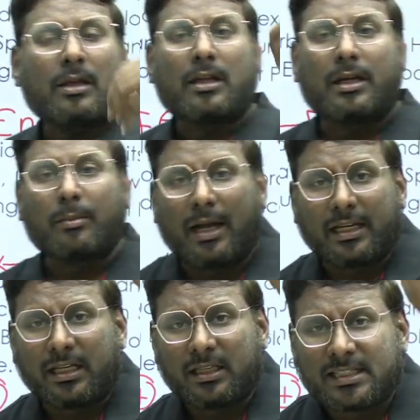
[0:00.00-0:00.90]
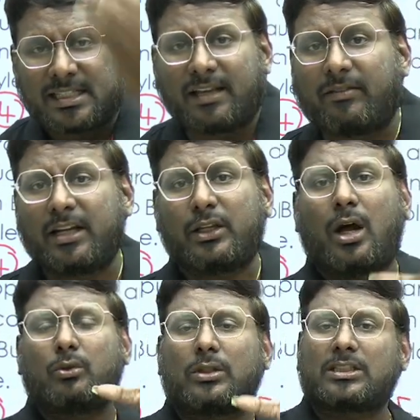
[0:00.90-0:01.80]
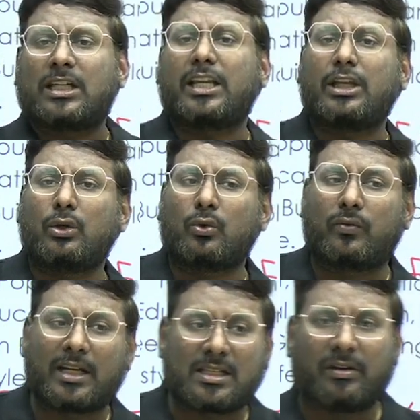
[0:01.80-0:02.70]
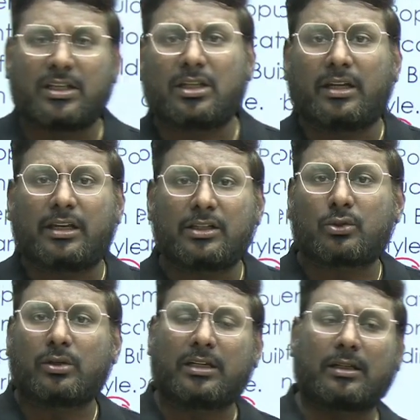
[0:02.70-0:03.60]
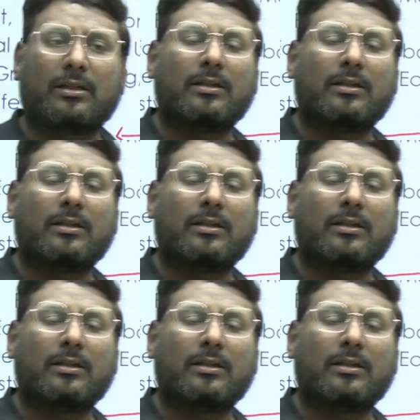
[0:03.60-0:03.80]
Remaining 7 you have to study new for a civil engineering student.